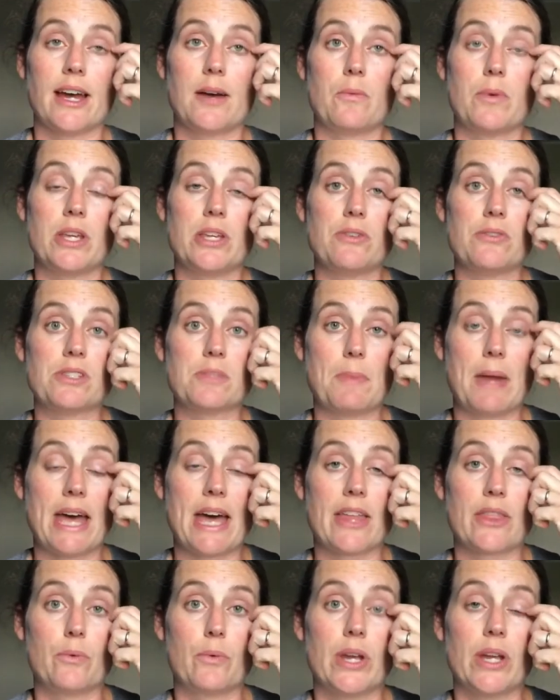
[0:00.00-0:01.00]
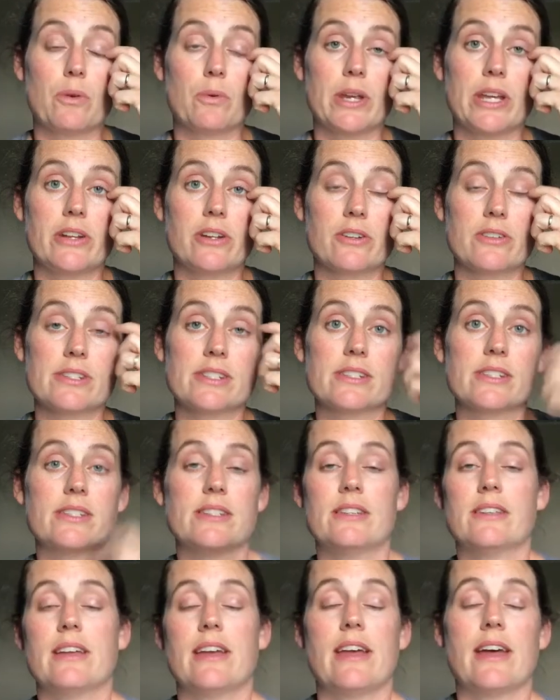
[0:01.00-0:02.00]
we use the Pathway Readers,
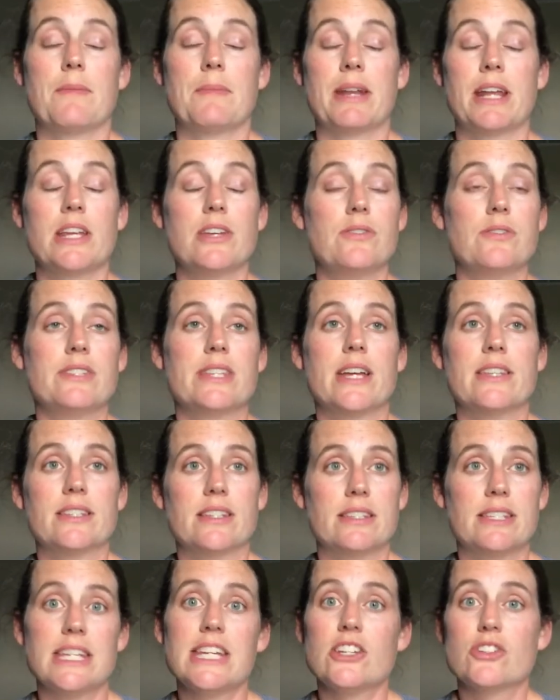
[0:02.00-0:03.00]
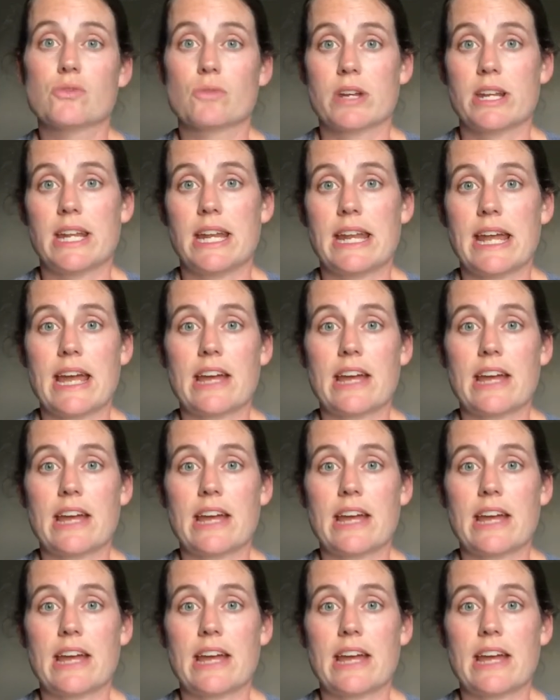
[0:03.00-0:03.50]
and I use that to teach reading,